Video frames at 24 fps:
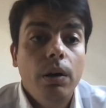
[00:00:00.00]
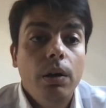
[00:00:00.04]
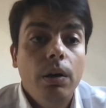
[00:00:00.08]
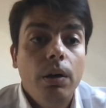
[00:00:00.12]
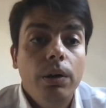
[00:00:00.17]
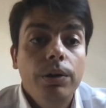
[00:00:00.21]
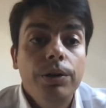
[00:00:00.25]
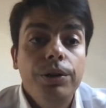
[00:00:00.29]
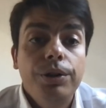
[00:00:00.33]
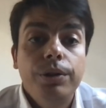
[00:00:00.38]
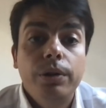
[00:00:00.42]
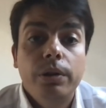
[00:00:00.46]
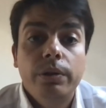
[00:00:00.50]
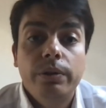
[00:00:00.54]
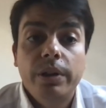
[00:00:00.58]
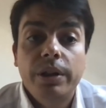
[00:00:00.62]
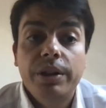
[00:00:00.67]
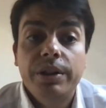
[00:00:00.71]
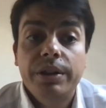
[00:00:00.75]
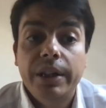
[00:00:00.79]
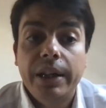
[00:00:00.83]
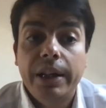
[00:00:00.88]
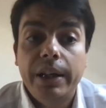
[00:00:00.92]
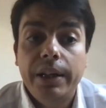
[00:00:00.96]
On server
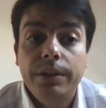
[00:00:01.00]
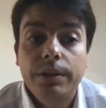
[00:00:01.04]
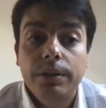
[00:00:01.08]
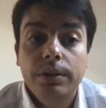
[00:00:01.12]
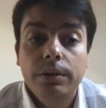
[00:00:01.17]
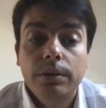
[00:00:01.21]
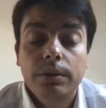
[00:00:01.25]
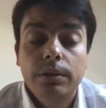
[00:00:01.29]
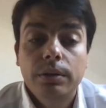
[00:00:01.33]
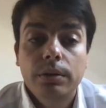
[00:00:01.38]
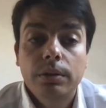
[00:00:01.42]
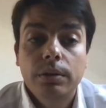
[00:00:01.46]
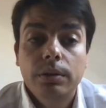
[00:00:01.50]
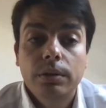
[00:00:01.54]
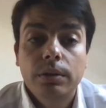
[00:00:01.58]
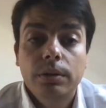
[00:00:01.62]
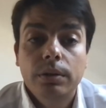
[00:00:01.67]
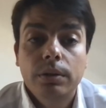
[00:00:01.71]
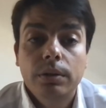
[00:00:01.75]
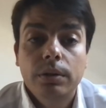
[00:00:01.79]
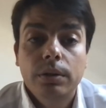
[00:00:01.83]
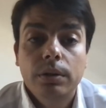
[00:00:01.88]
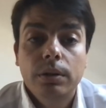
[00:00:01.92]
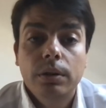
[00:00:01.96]
side,
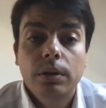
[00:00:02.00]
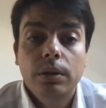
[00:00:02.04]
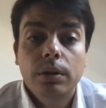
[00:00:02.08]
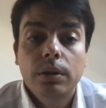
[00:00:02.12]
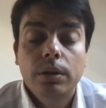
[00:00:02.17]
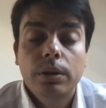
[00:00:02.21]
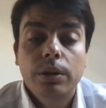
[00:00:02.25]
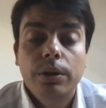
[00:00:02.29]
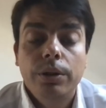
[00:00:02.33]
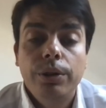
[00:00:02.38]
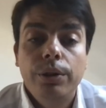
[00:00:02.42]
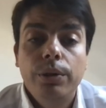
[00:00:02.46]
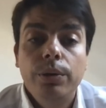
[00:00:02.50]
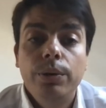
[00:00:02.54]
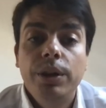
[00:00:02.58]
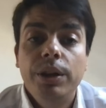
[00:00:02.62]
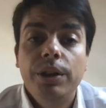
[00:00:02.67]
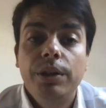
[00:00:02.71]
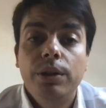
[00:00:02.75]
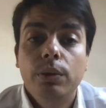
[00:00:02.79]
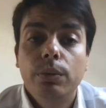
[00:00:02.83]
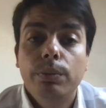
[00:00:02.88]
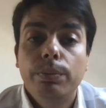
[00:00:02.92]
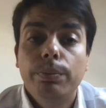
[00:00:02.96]
you need
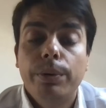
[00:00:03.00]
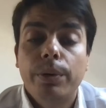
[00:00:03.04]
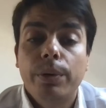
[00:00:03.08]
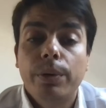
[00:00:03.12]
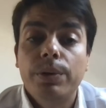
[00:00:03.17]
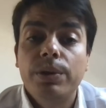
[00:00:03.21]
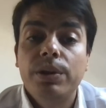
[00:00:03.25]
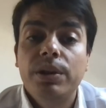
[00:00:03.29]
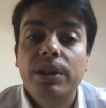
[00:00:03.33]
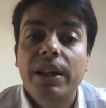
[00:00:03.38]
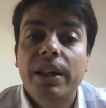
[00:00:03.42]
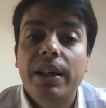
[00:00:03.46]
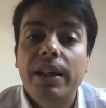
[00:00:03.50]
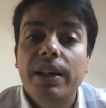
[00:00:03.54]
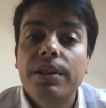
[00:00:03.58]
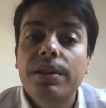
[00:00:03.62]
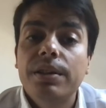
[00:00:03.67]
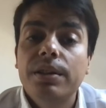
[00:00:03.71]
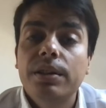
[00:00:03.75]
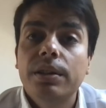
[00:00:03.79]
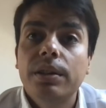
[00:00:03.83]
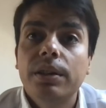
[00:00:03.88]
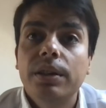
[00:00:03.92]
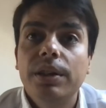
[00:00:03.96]
to
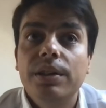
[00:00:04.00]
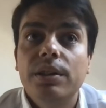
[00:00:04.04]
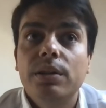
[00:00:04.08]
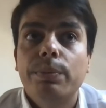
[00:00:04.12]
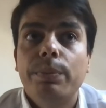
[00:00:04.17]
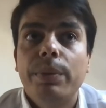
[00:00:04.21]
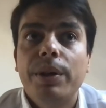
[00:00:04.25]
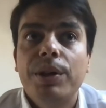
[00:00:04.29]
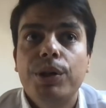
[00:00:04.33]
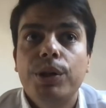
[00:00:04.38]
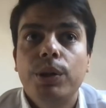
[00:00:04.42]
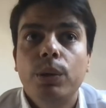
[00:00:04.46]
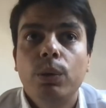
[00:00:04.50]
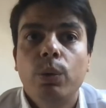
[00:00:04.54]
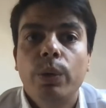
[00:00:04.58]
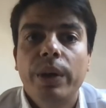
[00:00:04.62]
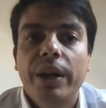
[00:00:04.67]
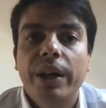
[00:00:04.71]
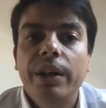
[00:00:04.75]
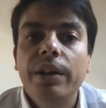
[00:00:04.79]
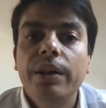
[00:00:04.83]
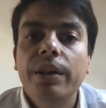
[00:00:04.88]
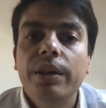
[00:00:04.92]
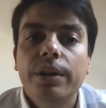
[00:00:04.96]
process in special
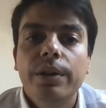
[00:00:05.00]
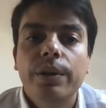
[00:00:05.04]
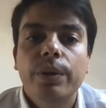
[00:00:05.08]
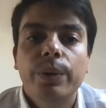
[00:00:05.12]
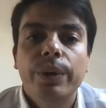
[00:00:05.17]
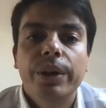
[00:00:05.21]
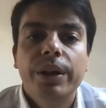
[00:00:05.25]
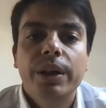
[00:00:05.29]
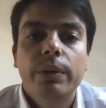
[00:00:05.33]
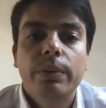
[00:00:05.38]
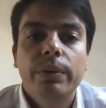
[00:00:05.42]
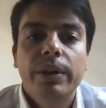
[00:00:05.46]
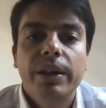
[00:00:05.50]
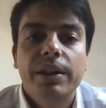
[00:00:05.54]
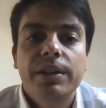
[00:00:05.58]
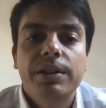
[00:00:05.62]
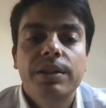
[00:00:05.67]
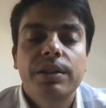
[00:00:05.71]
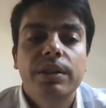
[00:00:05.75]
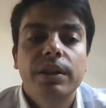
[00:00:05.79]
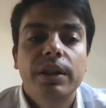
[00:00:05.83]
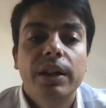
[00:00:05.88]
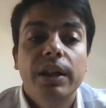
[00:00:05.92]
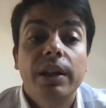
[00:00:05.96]
way
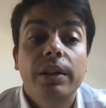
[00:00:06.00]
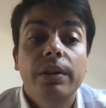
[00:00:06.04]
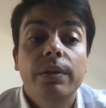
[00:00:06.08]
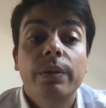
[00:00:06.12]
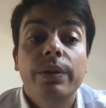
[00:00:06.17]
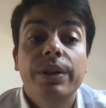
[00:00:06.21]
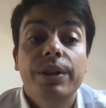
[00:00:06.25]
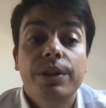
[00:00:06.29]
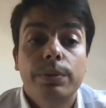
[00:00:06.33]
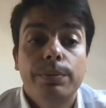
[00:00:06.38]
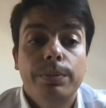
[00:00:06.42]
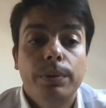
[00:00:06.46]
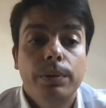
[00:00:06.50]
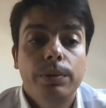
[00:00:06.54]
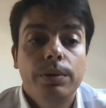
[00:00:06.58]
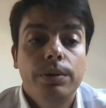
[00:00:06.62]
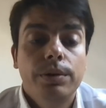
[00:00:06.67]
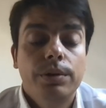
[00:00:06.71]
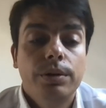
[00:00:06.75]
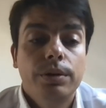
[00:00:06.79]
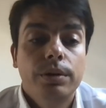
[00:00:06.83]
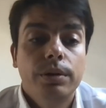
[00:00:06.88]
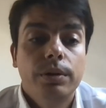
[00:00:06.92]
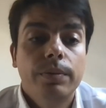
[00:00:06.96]
request and
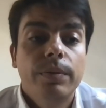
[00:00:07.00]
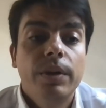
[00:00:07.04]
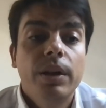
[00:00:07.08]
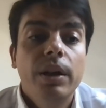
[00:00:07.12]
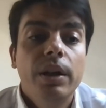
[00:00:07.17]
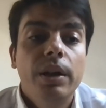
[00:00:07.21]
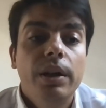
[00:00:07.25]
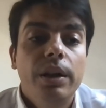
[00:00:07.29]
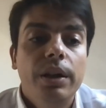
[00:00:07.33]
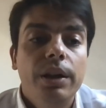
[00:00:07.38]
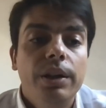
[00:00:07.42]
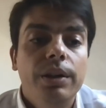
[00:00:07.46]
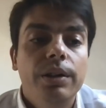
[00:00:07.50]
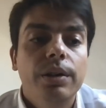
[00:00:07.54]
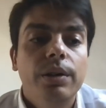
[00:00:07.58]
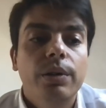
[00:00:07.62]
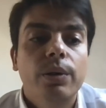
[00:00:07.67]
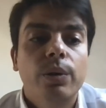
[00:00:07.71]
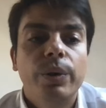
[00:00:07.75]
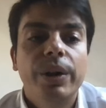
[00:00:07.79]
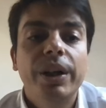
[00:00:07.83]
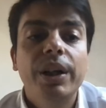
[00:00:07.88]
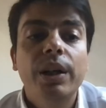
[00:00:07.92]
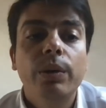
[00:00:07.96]
response. In
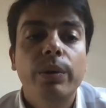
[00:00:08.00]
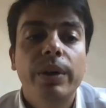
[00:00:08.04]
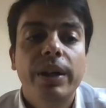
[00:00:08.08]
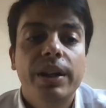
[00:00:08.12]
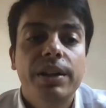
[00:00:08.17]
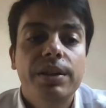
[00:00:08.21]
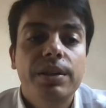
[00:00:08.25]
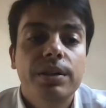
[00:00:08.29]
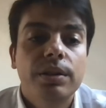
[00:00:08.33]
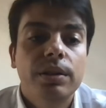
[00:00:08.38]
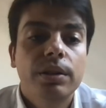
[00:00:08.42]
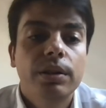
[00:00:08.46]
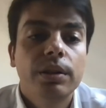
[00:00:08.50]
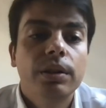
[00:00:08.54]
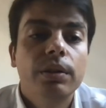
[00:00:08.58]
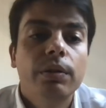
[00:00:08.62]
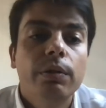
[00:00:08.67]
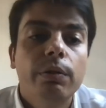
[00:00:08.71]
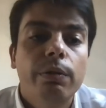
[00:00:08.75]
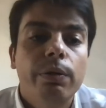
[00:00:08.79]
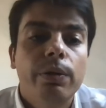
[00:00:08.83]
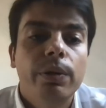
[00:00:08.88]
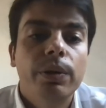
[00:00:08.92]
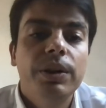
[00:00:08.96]
request,
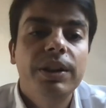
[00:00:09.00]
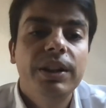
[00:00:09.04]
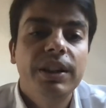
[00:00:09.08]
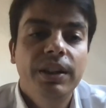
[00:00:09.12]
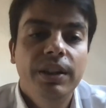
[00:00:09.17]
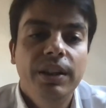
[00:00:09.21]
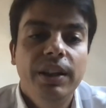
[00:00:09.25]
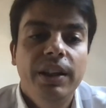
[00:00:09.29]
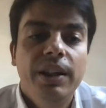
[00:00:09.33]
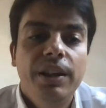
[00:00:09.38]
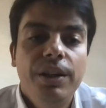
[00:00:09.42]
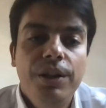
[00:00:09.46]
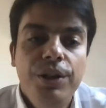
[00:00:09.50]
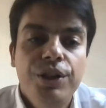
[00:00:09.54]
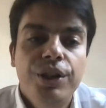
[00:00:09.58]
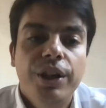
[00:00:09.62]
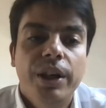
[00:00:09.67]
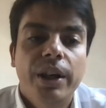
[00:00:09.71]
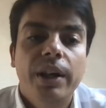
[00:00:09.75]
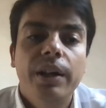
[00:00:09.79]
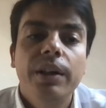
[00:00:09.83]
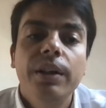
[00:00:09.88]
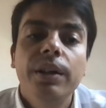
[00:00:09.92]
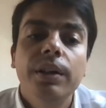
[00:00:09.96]
frontend
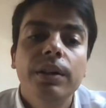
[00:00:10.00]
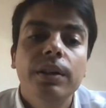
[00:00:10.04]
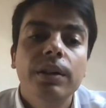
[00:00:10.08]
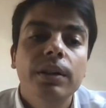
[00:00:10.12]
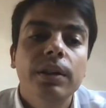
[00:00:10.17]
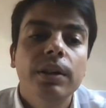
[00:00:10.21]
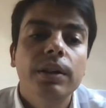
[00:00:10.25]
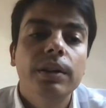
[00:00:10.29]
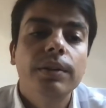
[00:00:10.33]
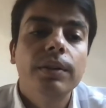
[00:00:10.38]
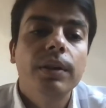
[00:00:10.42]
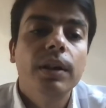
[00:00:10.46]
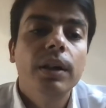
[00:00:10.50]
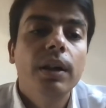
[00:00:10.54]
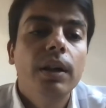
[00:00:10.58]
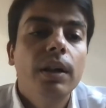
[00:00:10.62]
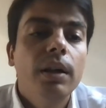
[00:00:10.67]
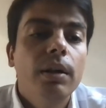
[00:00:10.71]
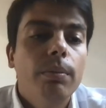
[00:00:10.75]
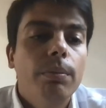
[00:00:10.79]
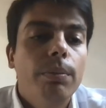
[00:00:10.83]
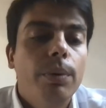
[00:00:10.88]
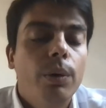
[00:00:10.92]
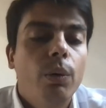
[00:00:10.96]
engine
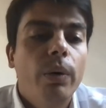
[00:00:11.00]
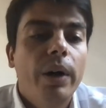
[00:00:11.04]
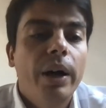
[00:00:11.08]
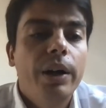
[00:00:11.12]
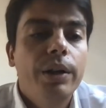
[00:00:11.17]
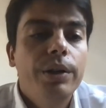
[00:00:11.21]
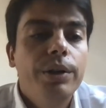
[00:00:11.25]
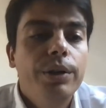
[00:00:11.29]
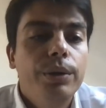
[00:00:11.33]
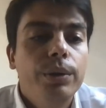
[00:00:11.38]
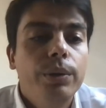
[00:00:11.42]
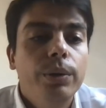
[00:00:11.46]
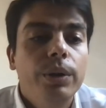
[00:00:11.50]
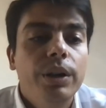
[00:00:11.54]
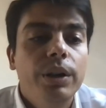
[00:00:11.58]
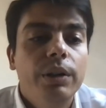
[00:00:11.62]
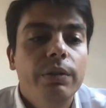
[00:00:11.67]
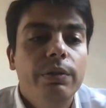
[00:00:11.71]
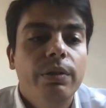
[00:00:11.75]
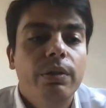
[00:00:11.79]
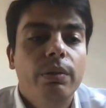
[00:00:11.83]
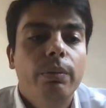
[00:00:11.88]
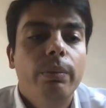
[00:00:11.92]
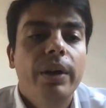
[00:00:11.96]
provide you
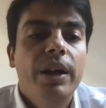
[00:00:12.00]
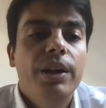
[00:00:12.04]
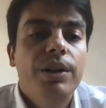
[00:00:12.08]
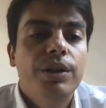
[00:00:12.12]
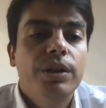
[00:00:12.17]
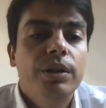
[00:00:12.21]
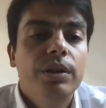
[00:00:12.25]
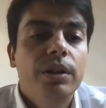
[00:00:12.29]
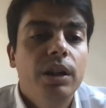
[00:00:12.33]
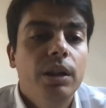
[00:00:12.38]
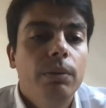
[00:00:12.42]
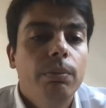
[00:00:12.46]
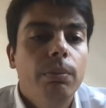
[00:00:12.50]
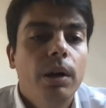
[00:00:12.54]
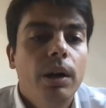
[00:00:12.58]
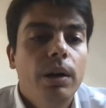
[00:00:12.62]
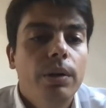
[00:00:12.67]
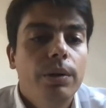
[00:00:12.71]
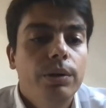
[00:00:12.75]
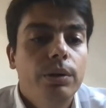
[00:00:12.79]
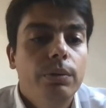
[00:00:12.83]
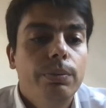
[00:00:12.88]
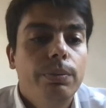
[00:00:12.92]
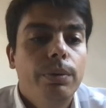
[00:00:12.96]
information
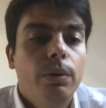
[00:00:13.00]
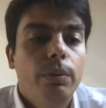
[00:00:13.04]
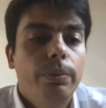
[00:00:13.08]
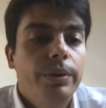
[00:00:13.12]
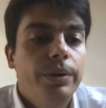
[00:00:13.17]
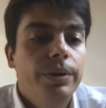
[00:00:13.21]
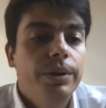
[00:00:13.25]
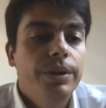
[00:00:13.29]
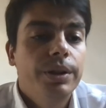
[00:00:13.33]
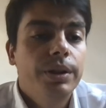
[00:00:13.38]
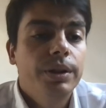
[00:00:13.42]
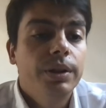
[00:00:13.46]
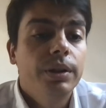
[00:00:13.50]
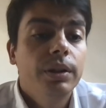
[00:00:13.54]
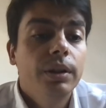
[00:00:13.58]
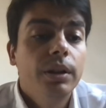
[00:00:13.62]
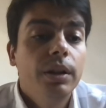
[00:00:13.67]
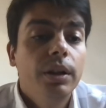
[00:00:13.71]
about property.